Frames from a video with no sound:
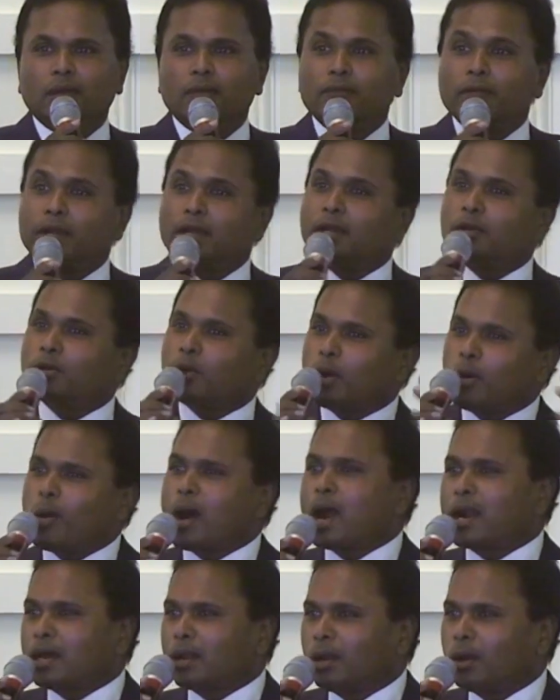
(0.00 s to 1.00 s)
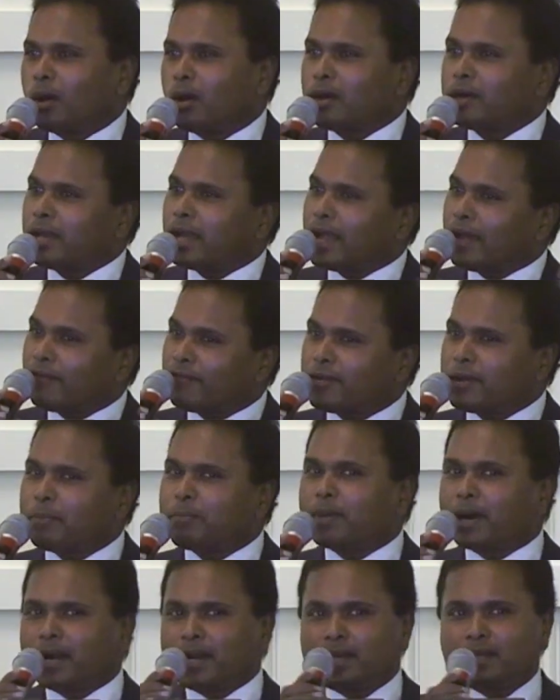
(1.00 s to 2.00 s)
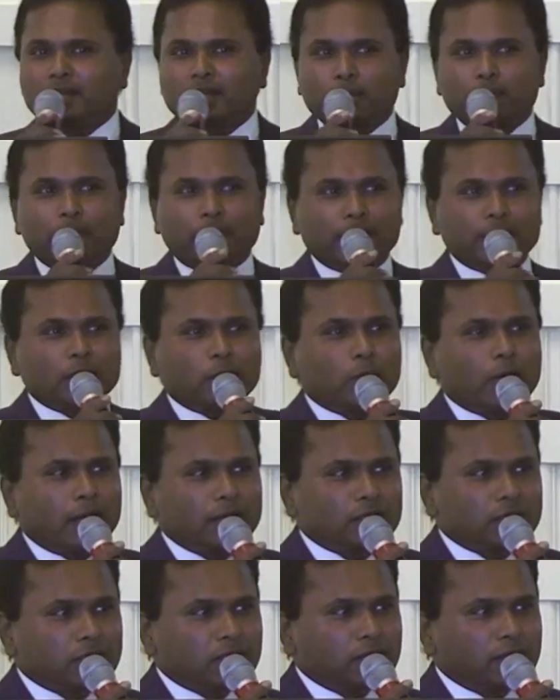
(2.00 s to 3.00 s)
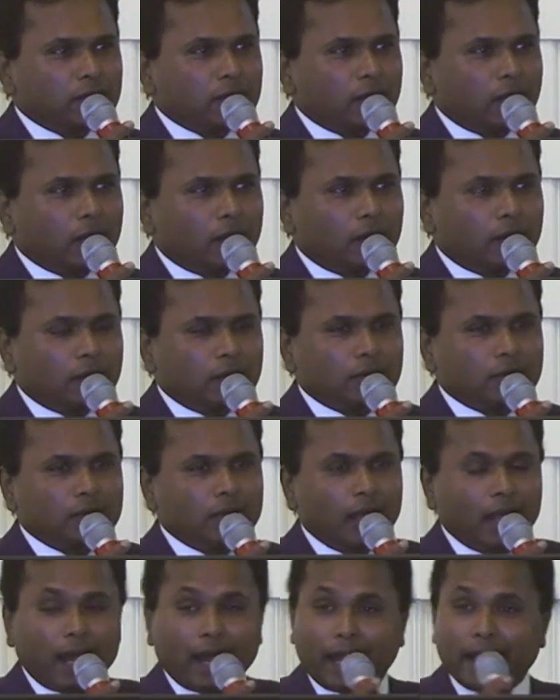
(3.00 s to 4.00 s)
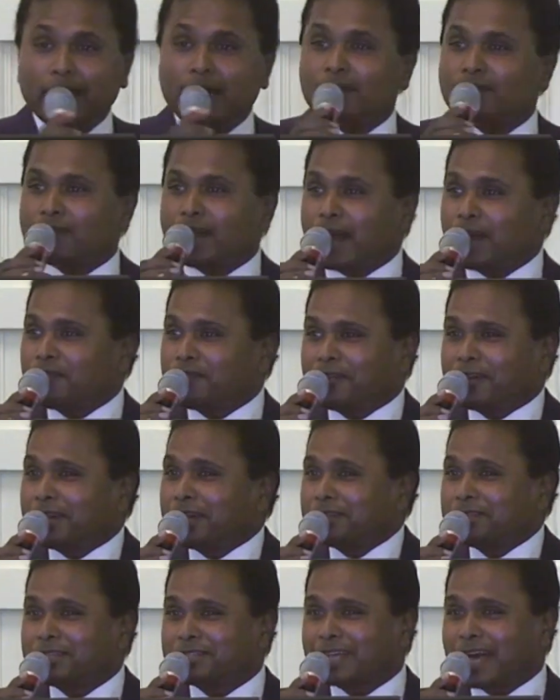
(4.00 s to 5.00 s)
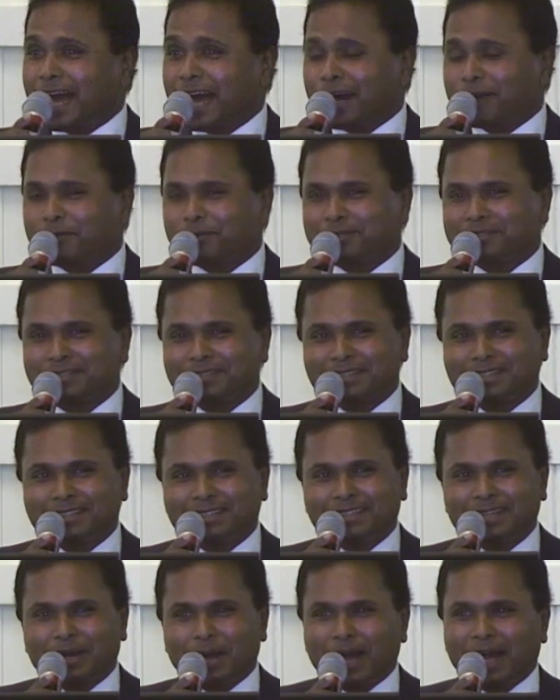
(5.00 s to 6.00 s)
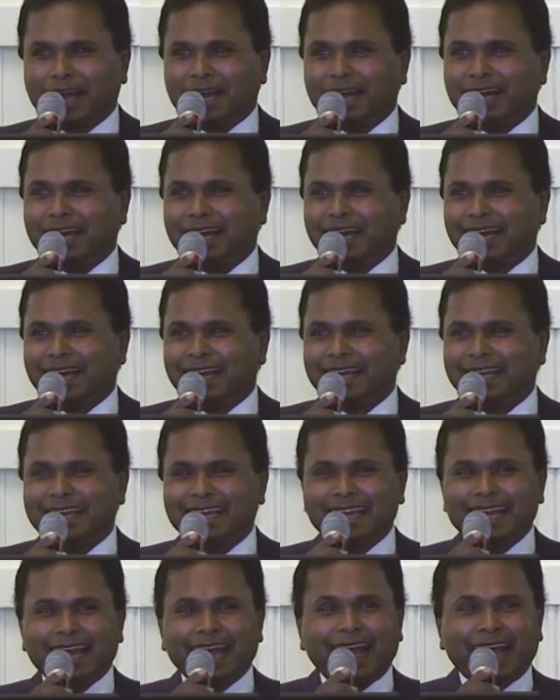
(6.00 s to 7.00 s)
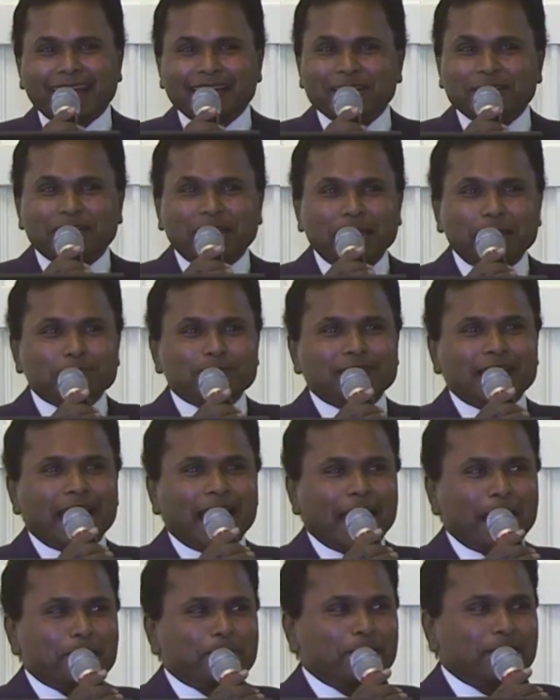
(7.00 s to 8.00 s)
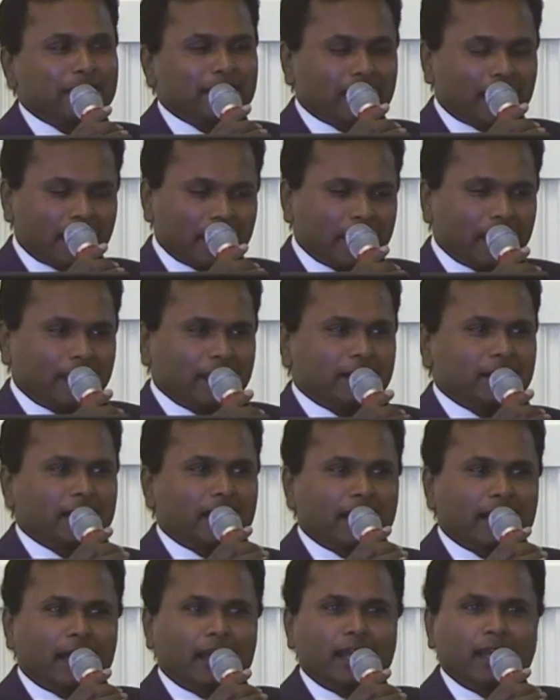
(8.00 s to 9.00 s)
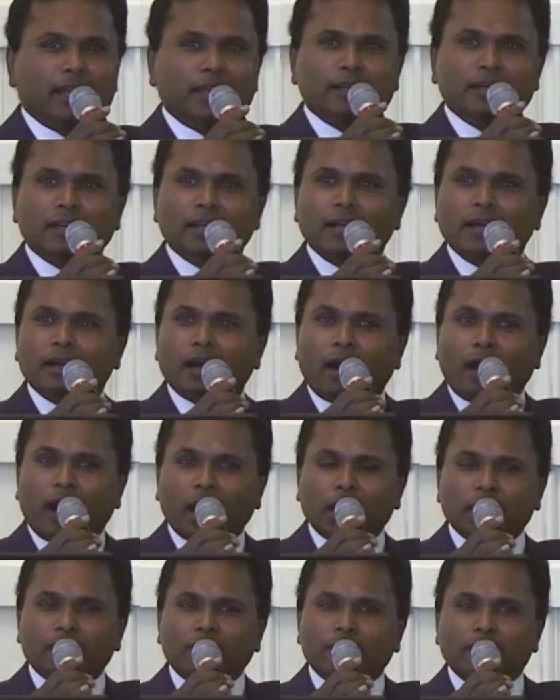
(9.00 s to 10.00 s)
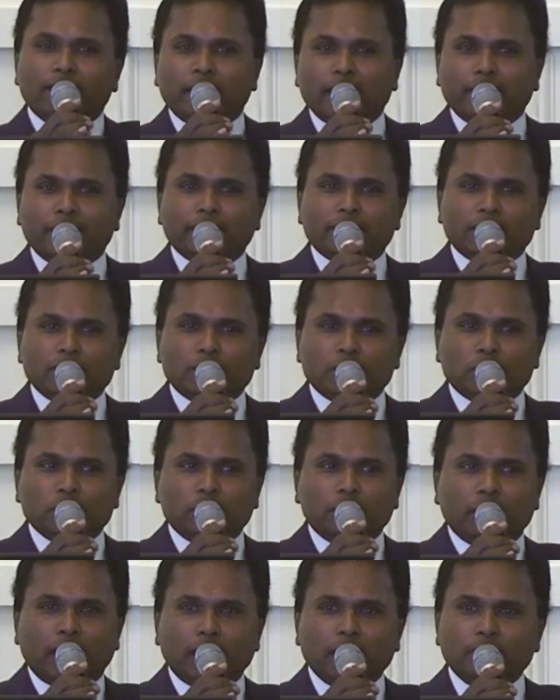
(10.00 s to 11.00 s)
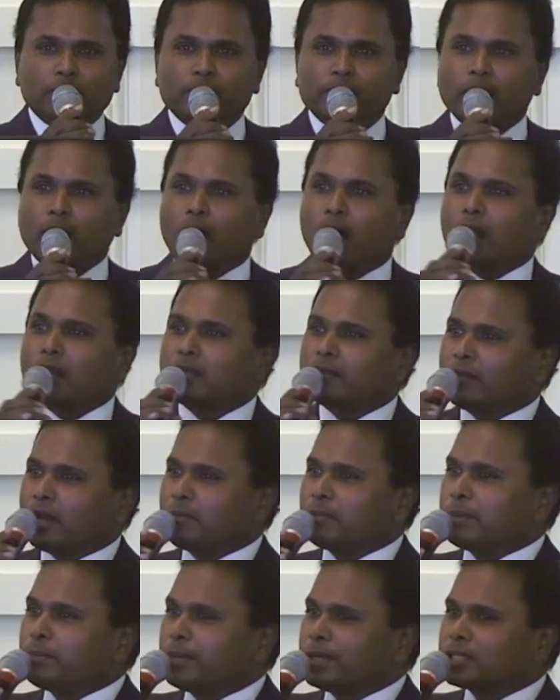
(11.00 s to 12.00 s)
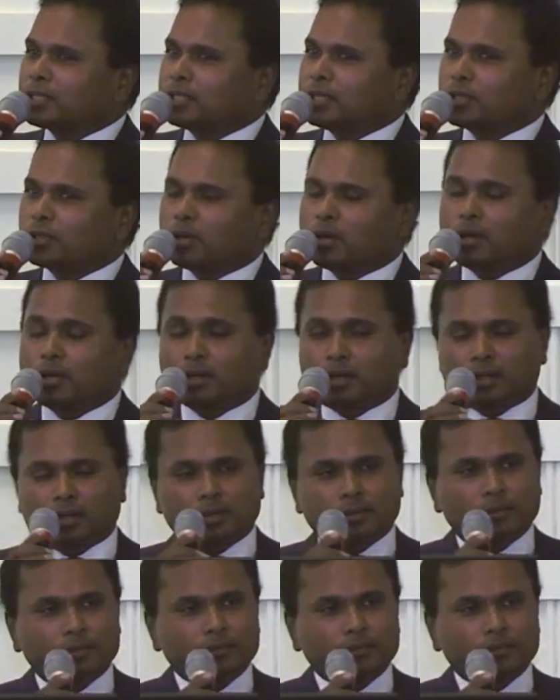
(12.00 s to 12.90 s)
When you don't want a loan, everybody in the brother wants to give you a loan. I have not figured this out. And it keeps happening again and again, all the way when I was a student, all the way I'm a business owner.